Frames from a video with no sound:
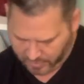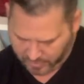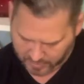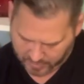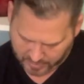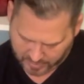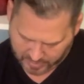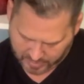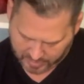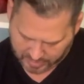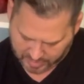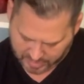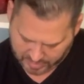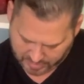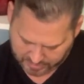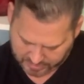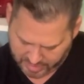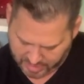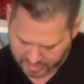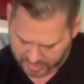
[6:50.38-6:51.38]
We're going to
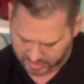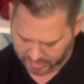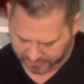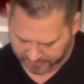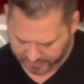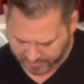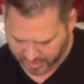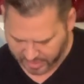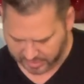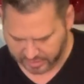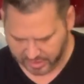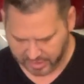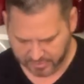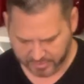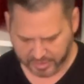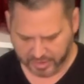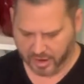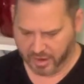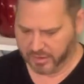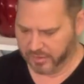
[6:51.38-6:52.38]
come down in the front. There we
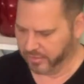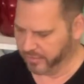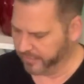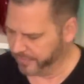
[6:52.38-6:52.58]
go.